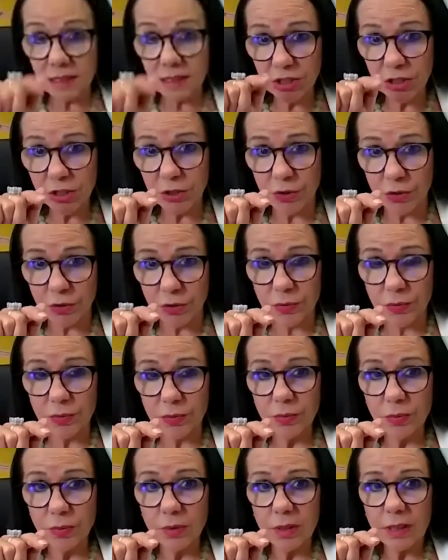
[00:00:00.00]
issue
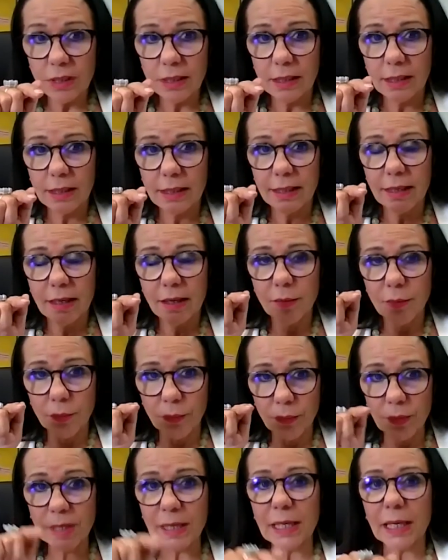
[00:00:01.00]

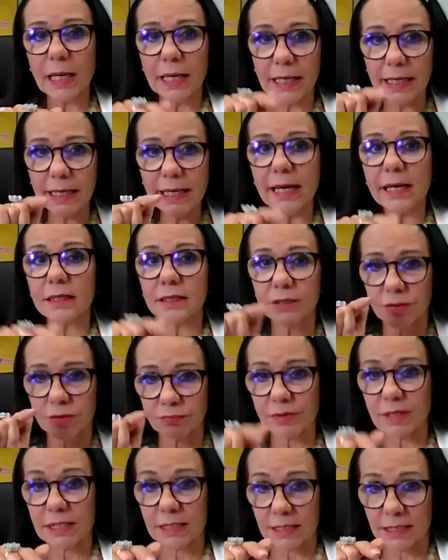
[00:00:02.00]
really
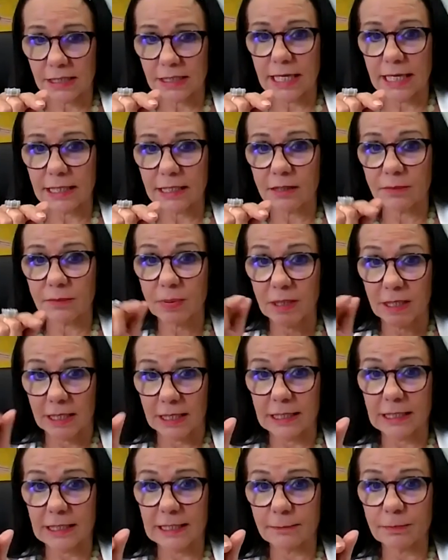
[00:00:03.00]
has resonated
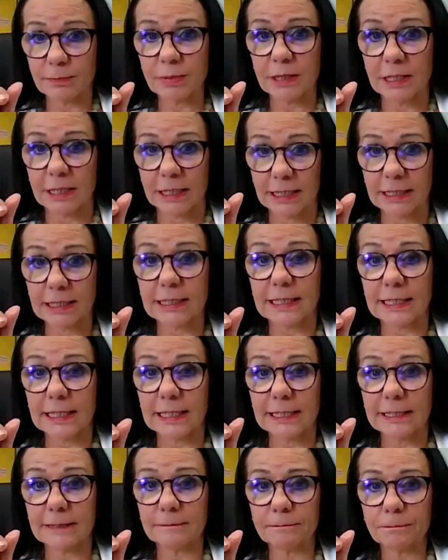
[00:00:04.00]
politi-
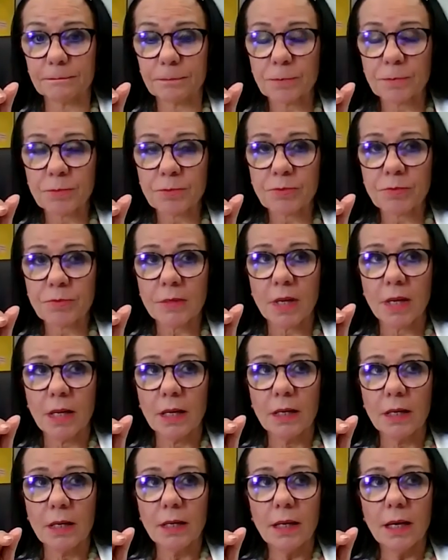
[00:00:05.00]
politically.
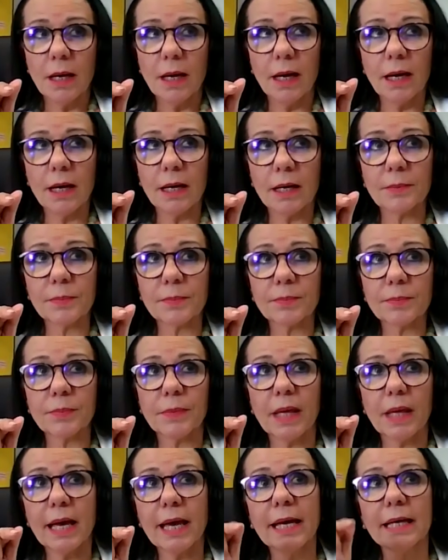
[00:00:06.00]
Um,
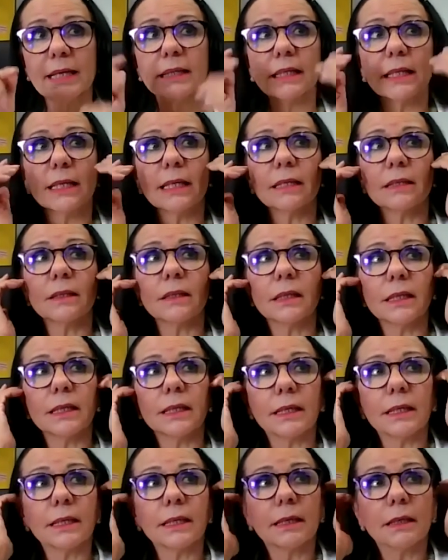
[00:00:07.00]
and in
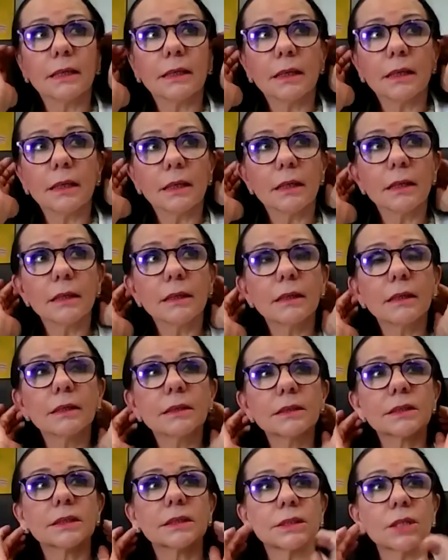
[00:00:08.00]
the
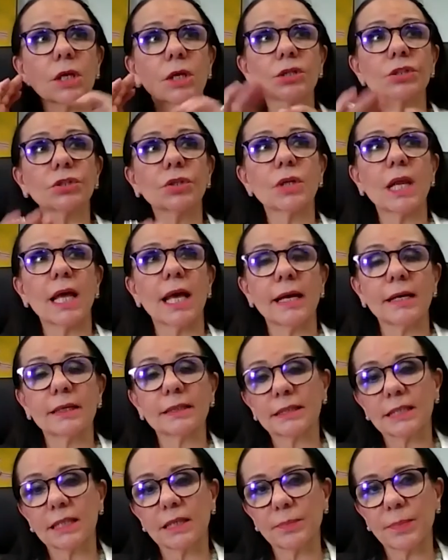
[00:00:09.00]
social
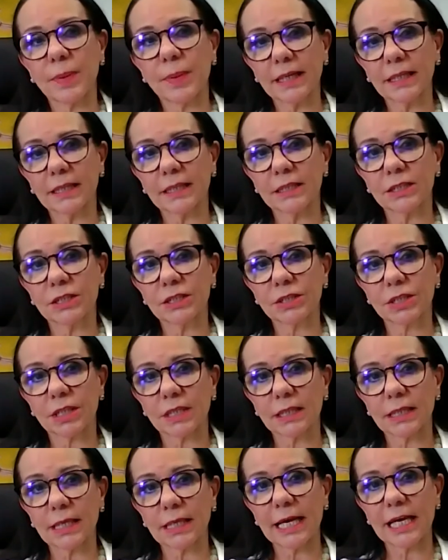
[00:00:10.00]
housing package
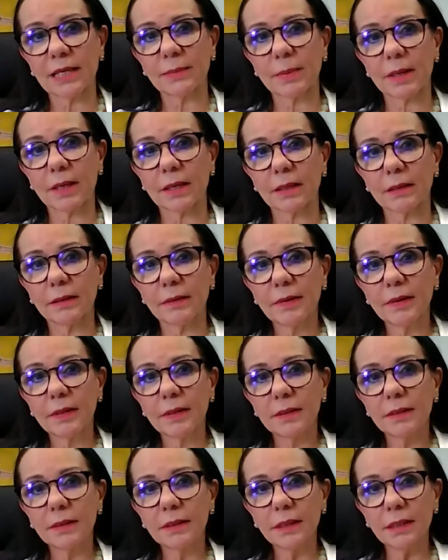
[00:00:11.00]
that Labor
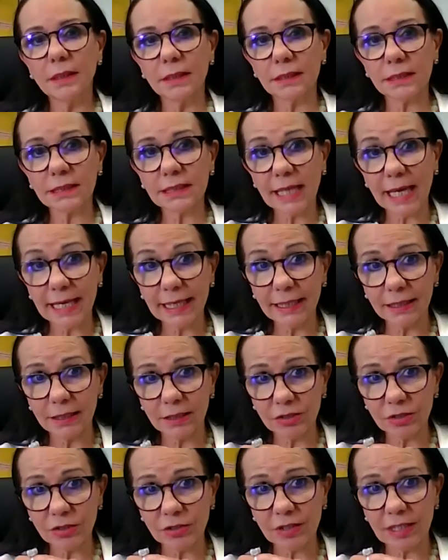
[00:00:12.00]
is
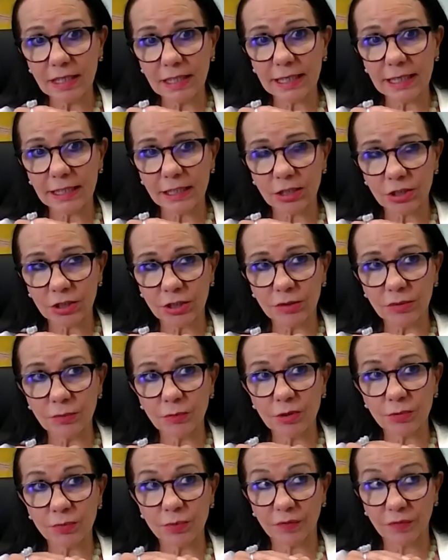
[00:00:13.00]
taking to the election,
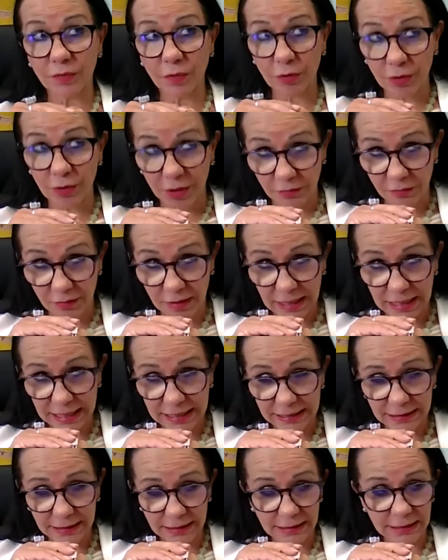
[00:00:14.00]
which we've already
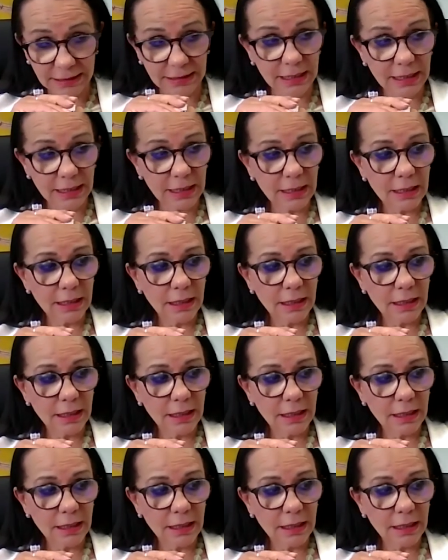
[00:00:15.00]
released,